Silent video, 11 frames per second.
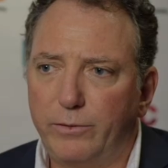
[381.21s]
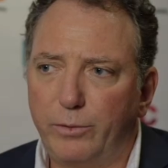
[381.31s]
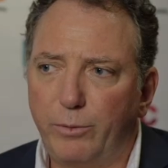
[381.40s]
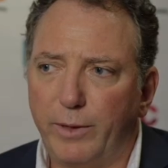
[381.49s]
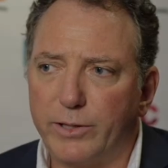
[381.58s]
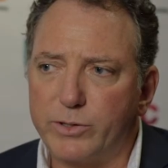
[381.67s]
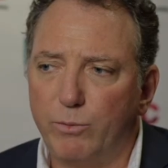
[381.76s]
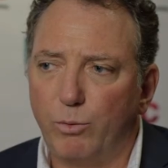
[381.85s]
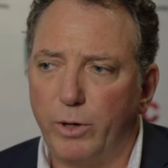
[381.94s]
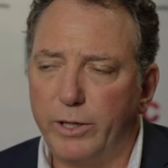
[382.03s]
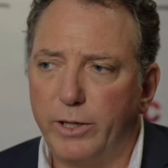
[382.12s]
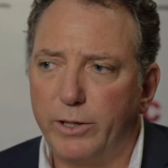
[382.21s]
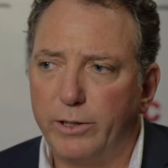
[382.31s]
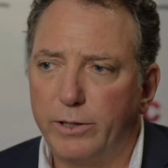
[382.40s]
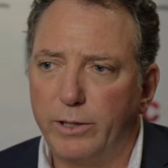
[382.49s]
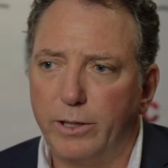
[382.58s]
2001,
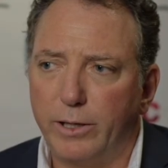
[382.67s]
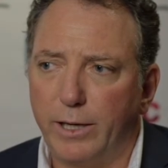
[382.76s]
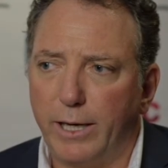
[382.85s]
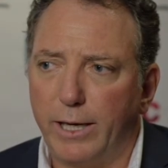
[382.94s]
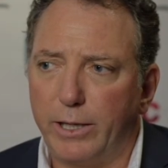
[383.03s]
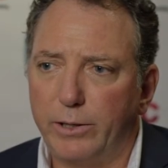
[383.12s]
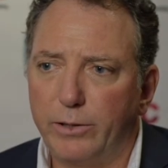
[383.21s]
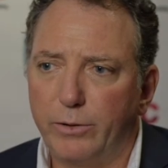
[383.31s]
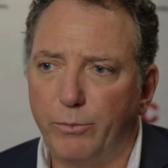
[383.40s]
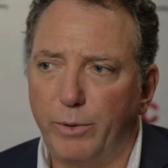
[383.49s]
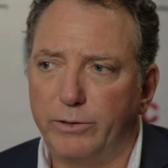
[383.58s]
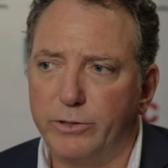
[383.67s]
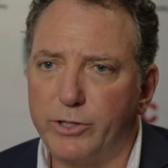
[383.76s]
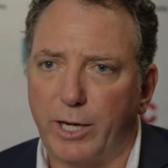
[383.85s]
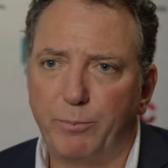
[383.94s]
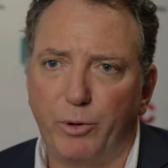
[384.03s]
I went to
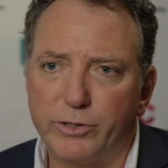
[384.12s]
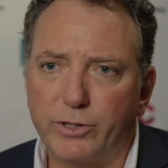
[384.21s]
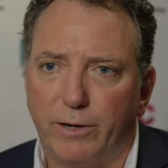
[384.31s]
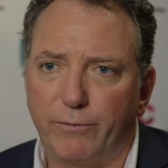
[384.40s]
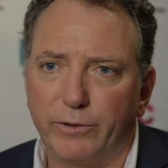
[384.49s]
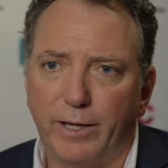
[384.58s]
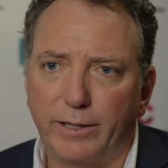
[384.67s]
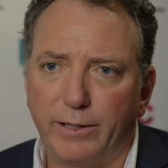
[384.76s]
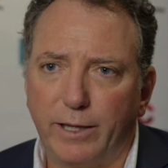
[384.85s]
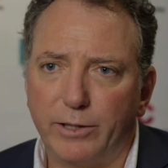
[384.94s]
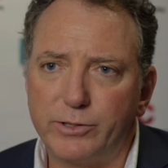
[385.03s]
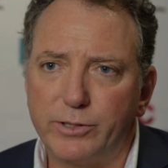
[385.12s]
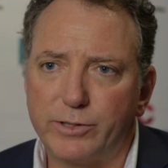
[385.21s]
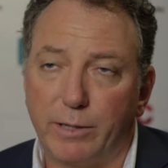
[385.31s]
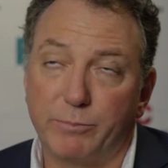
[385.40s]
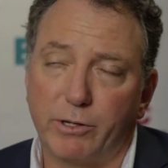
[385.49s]
Checkpoint Software
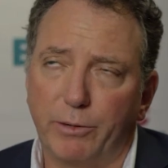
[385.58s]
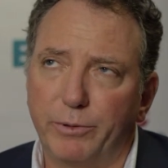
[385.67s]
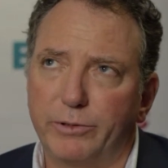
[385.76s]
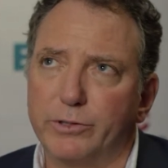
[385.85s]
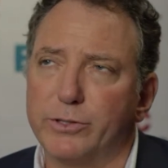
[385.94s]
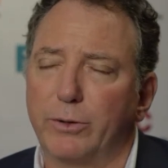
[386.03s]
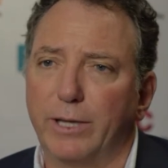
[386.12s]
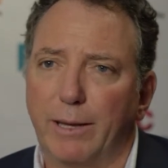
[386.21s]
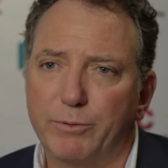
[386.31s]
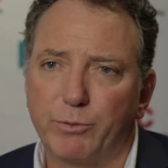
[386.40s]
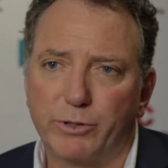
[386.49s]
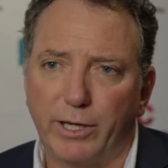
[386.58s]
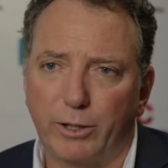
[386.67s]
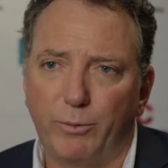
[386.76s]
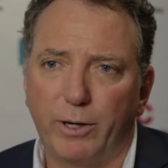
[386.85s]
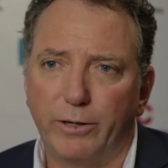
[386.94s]
Technologies. I went to Zone Labs, which got
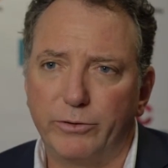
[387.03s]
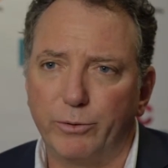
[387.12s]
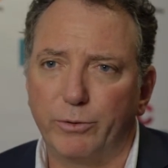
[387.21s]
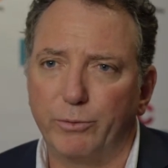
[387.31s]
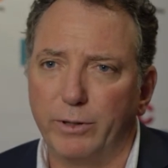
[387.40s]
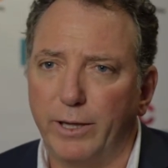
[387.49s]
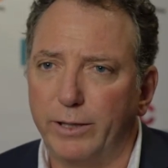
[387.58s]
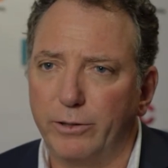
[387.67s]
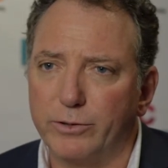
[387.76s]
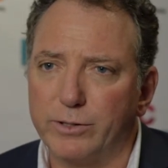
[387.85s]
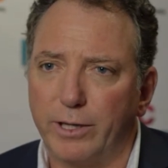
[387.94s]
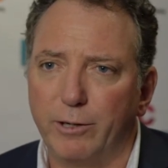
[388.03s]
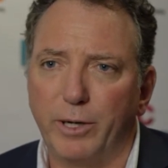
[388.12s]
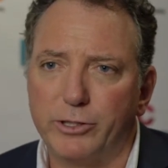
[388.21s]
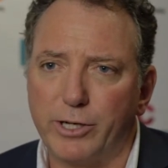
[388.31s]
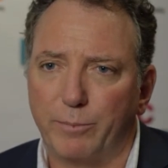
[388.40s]
acquired 2 or 3 years later
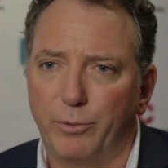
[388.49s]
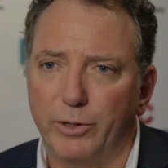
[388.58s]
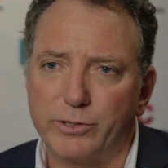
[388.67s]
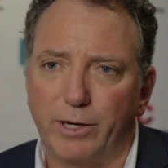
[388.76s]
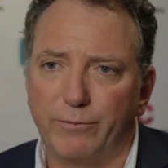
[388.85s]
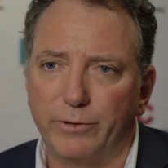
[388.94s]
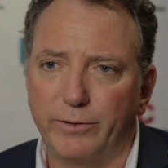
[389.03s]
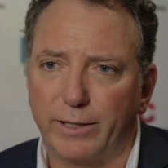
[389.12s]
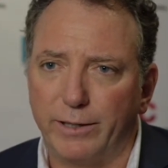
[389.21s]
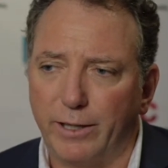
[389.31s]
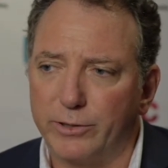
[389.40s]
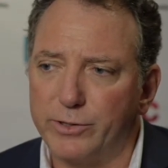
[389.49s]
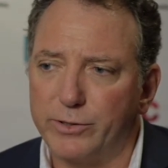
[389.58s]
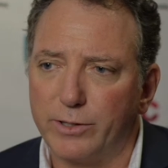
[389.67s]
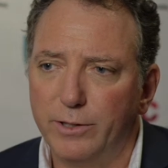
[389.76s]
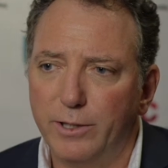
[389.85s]
by Checkpoint Software
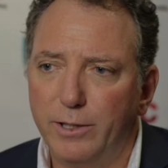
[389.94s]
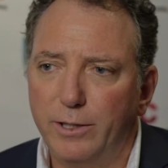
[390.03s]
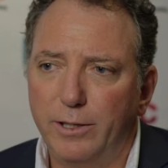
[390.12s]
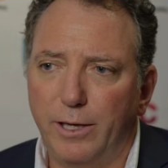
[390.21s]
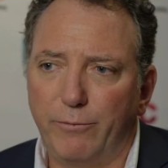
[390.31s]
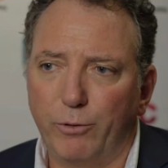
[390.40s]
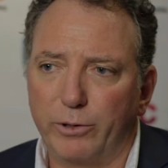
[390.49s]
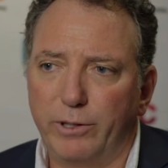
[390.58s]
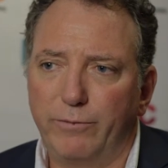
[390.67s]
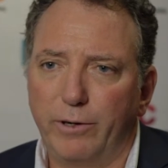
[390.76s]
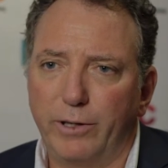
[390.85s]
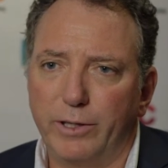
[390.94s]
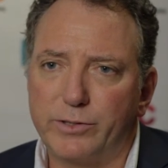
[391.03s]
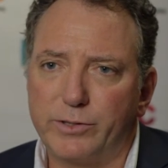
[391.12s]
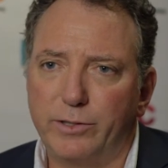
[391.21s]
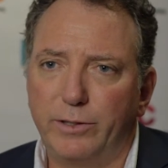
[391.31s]
Technologies. I've worked at
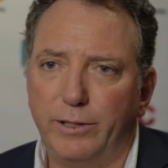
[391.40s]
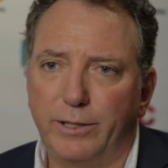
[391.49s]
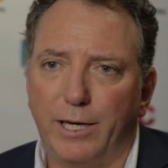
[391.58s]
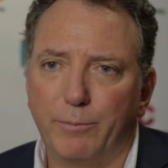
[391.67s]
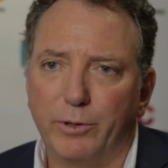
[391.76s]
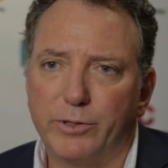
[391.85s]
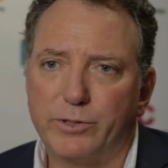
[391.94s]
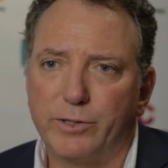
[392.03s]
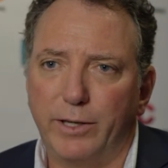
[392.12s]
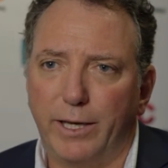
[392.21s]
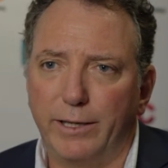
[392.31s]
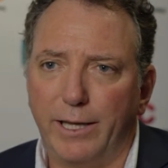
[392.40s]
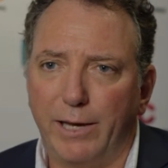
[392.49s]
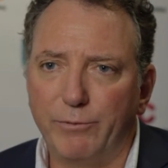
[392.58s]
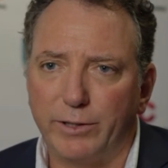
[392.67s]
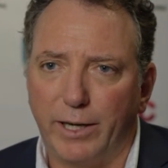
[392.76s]
various e-commerce and
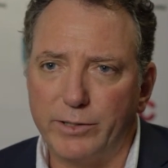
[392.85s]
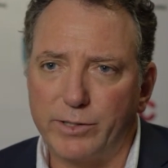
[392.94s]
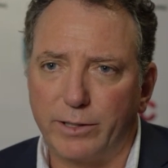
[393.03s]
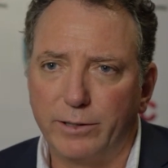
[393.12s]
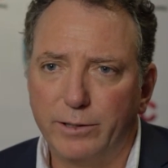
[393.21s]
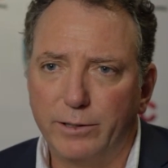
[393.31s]
advertising